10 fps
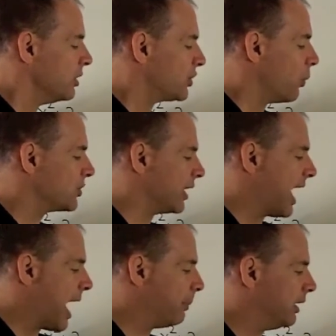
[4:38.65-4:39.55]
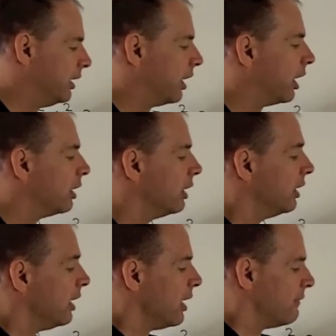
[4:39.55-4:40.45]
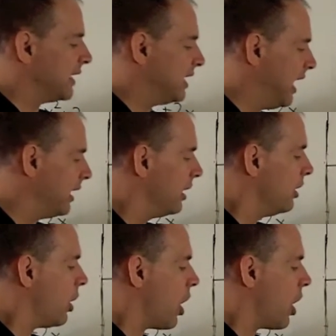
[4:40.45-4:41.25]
So what's gonna happen here? If I take